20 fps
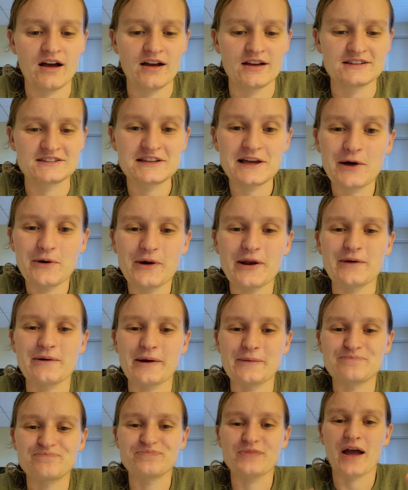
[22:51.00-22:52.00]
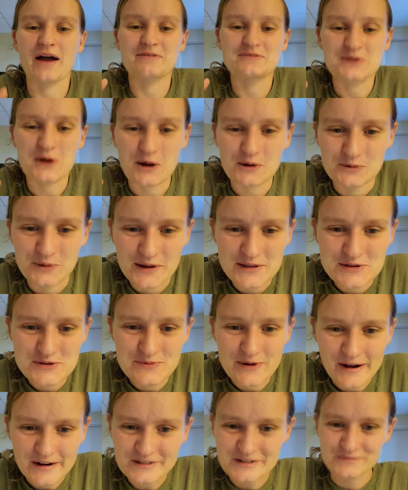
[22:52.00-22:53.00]
So, anyway, I've talked way too
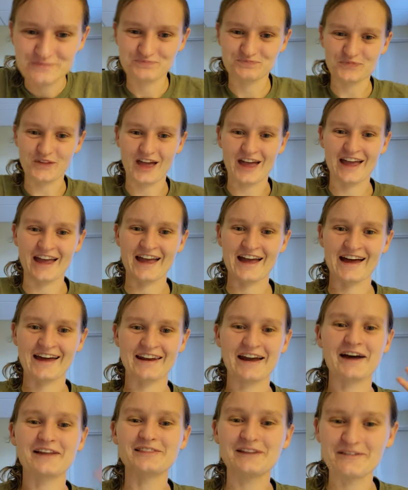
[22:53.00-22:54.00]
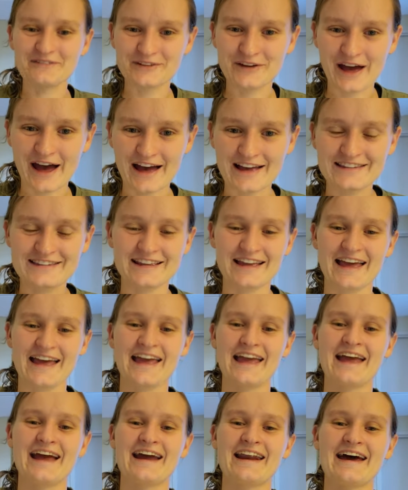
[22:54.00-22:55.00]
much, and I love you guys,
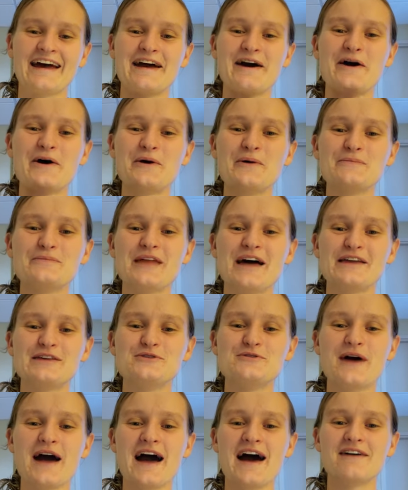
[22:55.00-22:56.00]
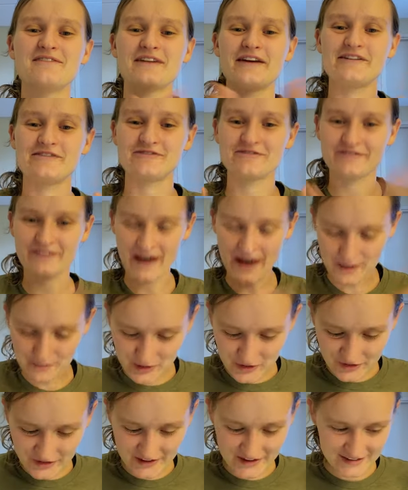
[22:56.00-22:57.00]
and I hope that you have a
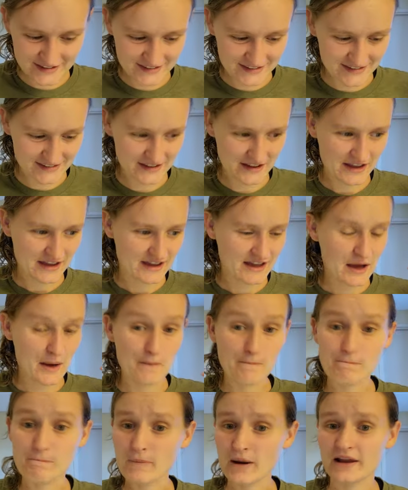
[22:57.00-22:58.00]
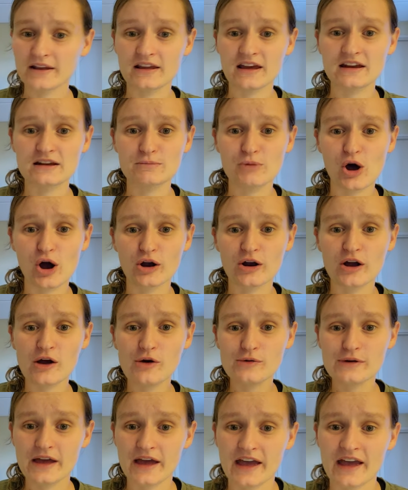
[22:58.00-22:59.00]
fabulous Monday
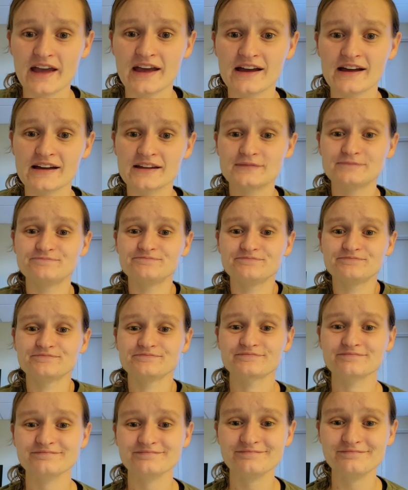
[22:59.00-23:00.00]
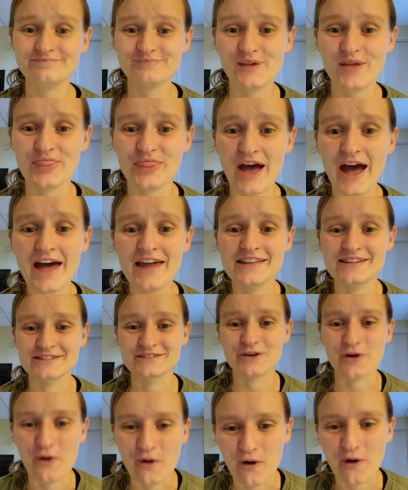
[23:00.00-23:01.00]
tomorrow, and that is
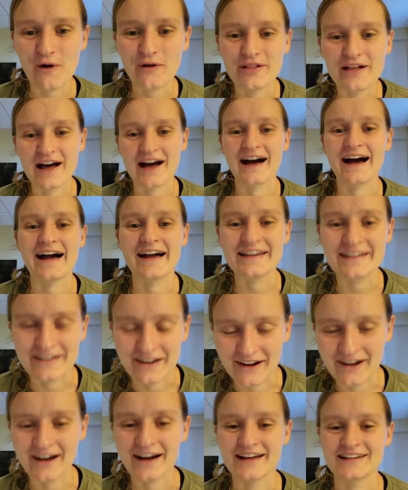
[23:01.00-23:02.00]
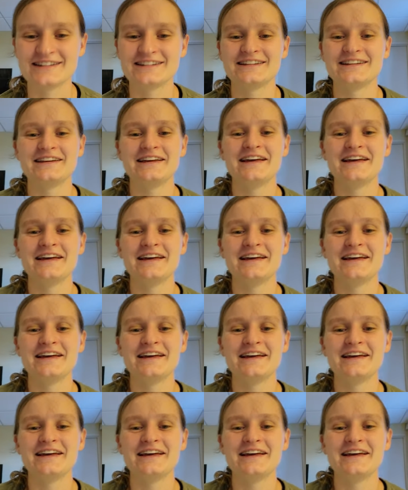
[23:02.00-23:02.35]
all I got.